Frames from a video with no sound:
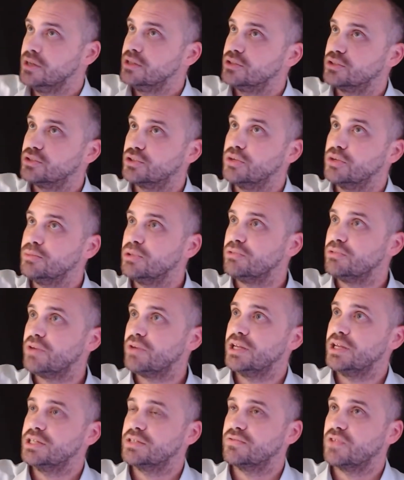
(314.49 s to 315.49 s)
Determine the
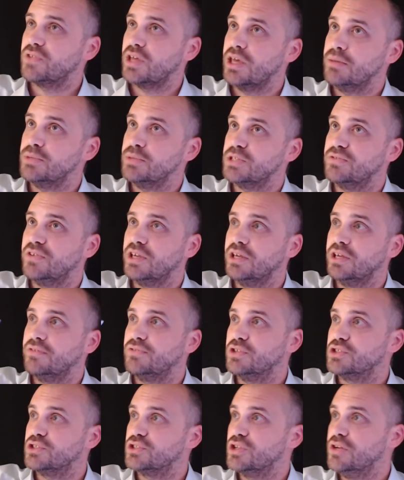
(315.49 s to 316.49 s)
radius of the hemisphere if
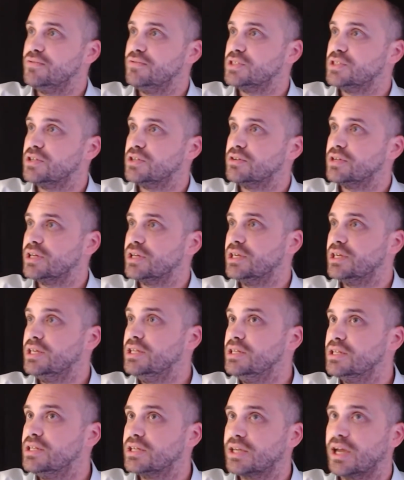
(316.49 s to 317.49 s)
the surface area
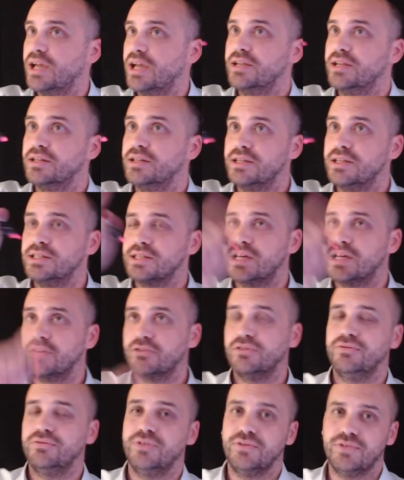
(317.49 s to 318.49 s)
indicated is
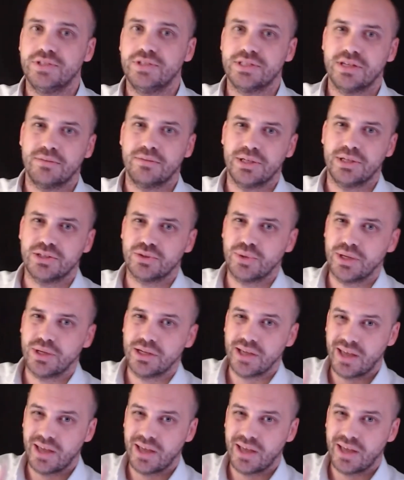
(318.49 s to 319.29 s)
150 centimetres squared.